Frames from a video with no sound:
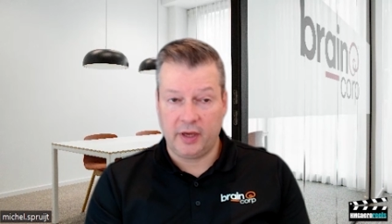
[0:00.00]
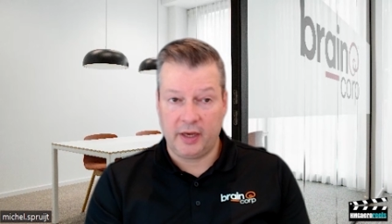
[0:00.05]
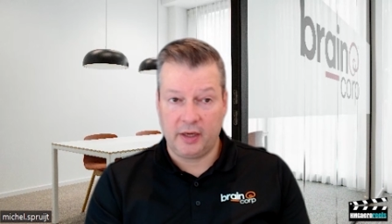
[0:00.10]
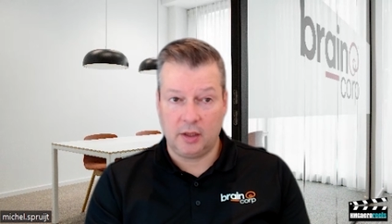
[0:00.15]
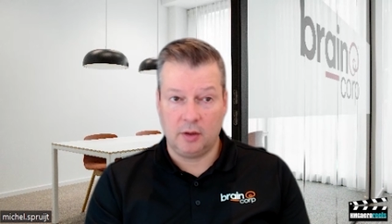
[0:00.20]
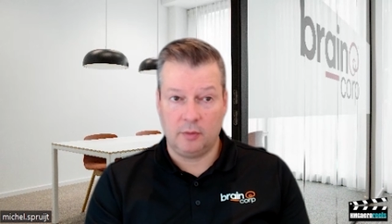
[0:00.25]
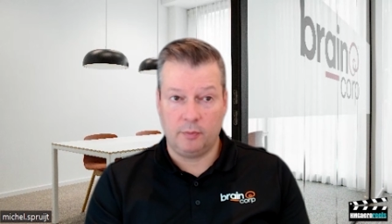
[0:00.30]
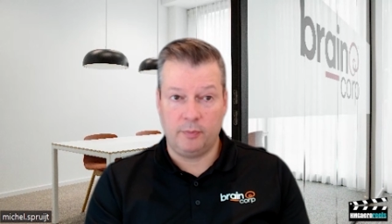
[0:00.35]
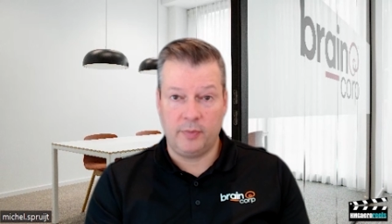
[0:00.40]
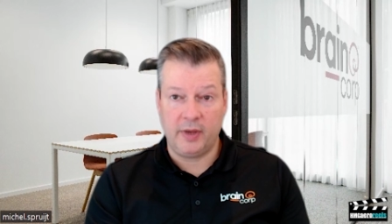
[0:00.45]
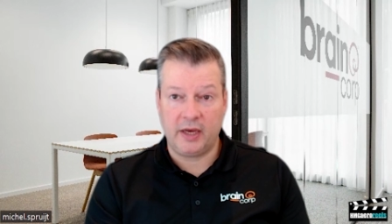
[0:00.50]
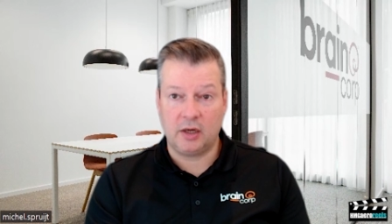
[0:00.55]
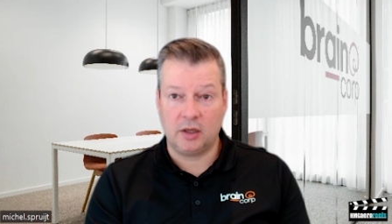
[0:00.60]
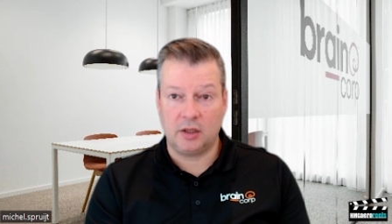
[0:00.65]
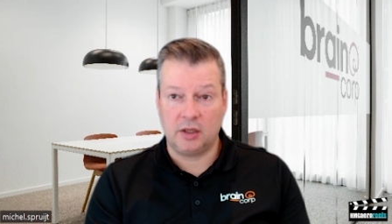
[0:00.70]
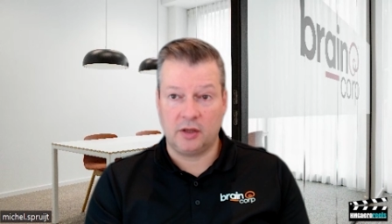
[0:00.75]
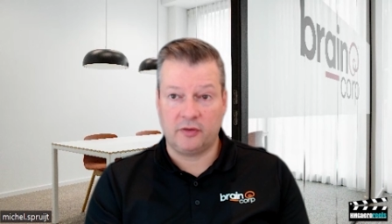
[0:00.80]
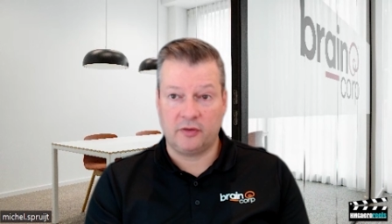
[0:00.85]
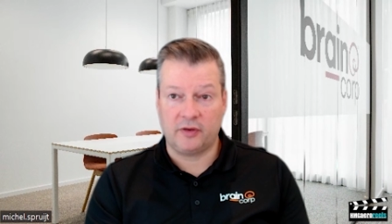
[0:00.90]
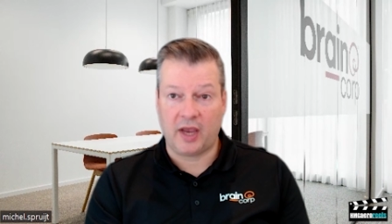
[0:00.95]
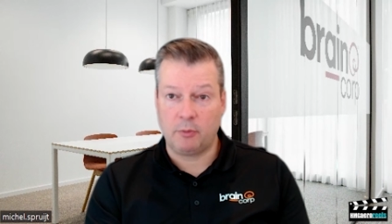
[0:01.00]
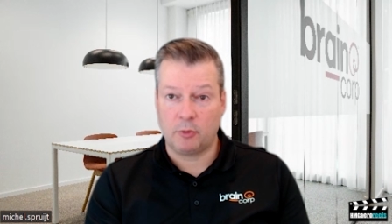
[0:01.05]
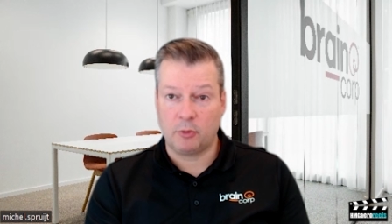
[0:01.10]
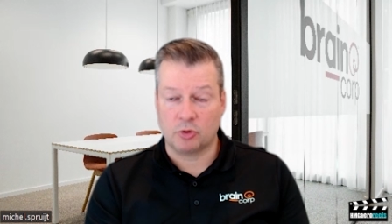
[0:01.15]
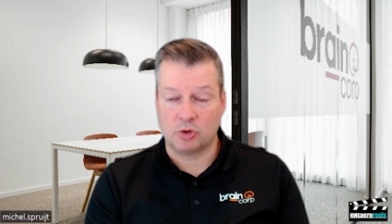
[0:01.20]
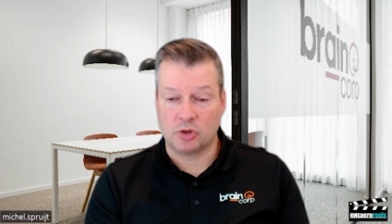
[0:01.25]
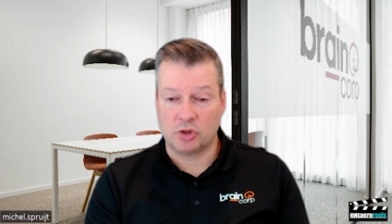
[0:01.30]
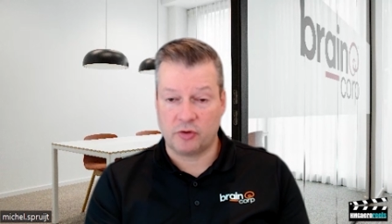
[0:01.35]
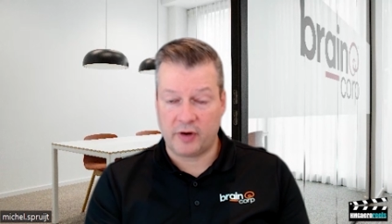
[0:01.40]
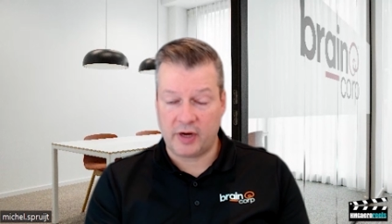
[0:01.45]
and the bigger the time
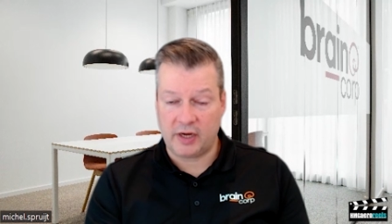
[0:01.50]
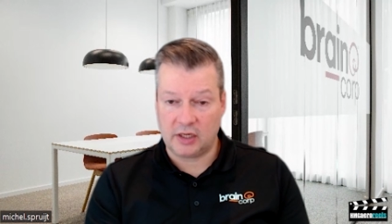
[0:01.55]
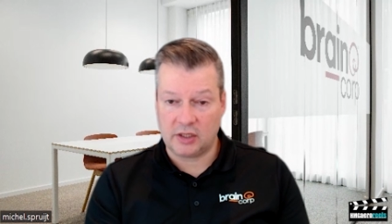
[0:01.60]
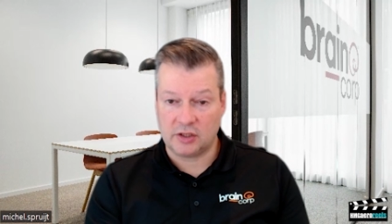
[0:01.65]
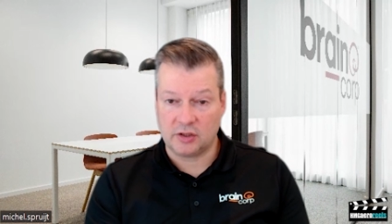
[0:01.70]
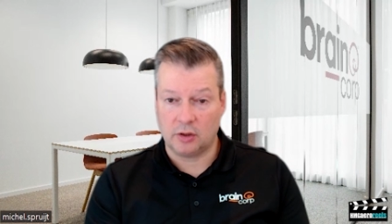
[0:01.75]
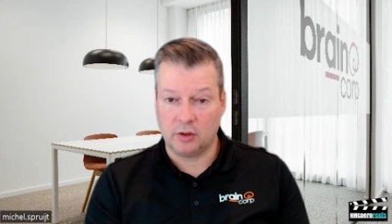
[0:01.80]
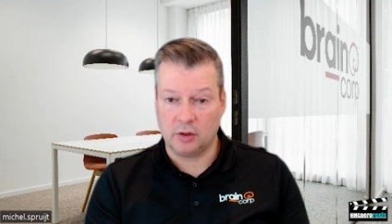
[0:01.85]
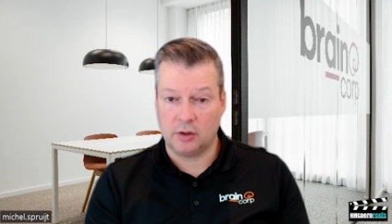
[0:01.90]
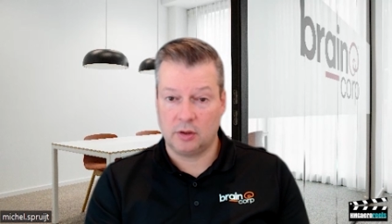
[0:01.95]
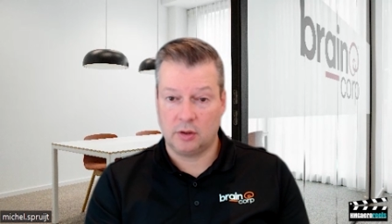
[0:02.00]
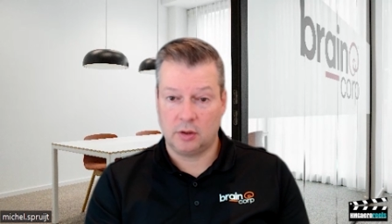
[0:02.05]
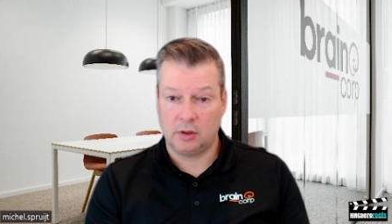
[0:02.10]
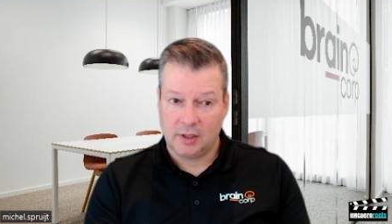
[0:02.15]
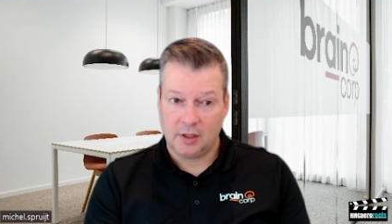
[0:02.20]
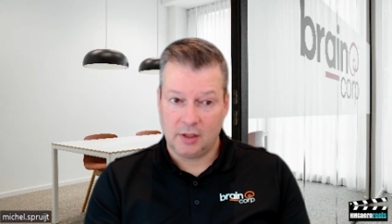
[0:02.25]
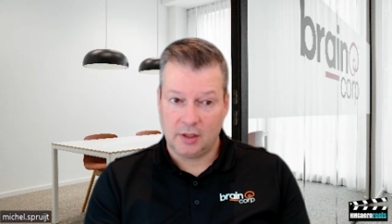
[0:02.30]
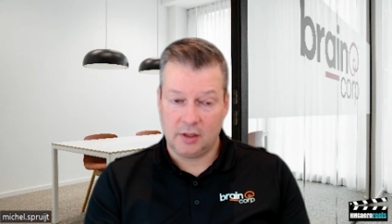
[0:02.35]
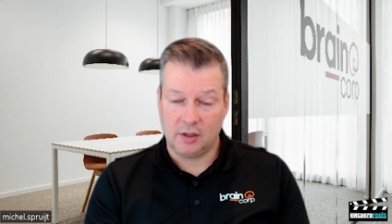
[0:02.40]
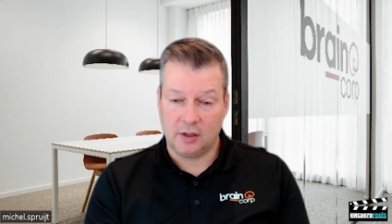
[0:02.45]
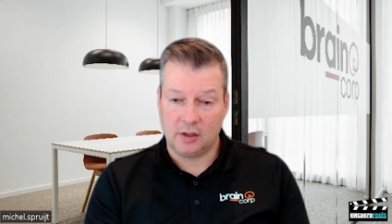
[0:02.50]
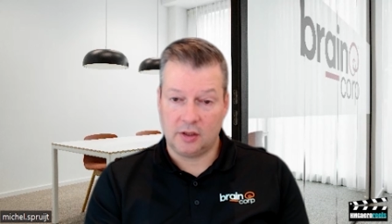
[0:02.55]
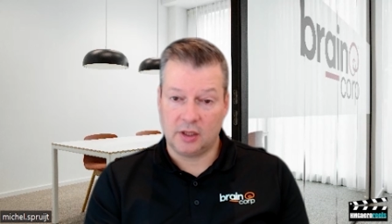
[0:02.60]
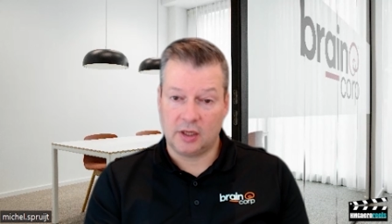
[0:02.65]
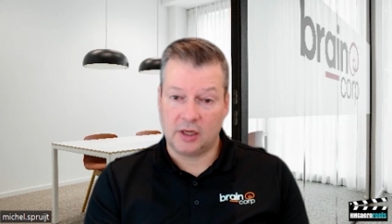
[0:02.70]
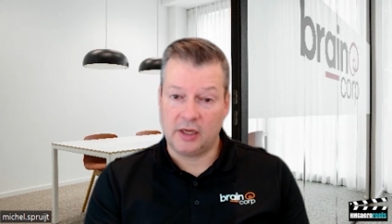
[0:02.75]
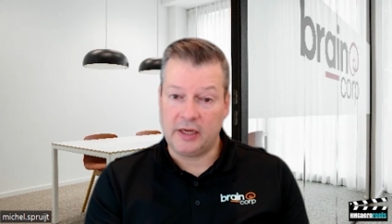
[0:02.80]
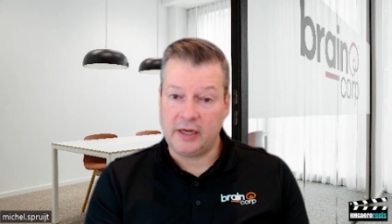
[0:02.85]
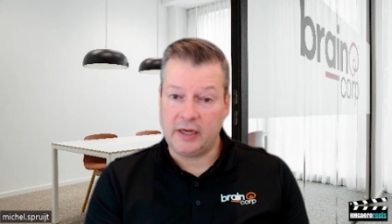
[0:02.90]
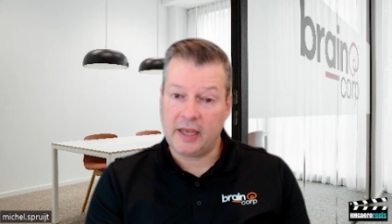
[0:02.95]
constraint is on the
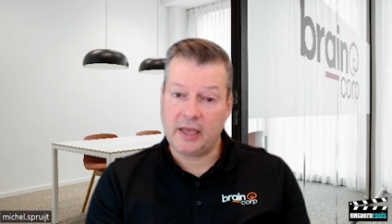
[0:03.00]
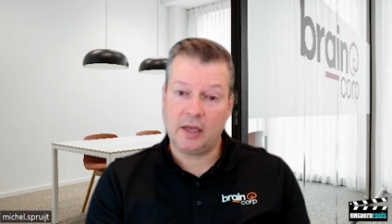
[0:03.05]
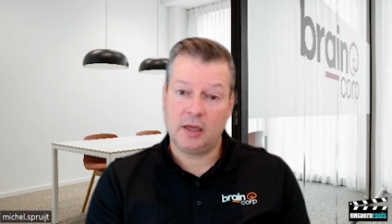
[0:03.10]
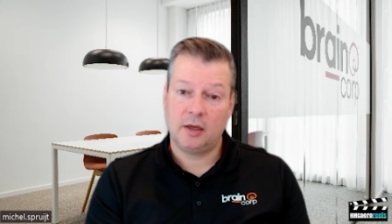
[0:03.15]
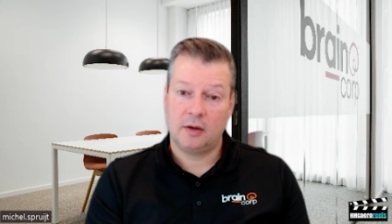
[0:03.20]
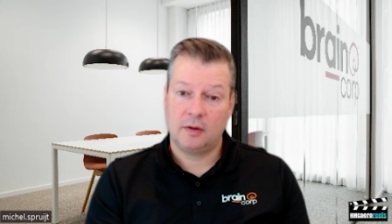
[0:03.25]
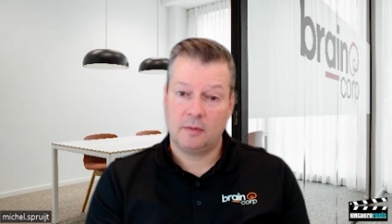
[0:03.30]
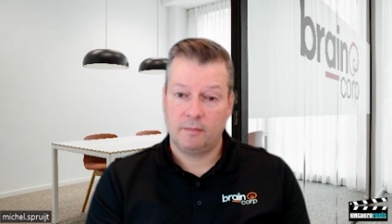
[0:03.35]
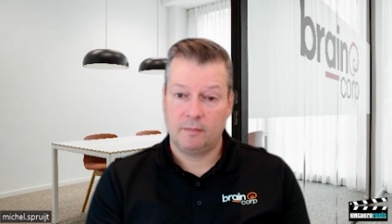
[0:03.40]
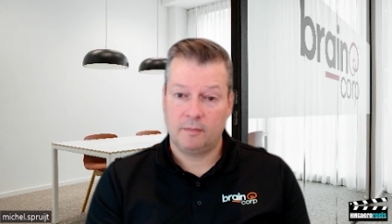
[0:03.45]
cleaning,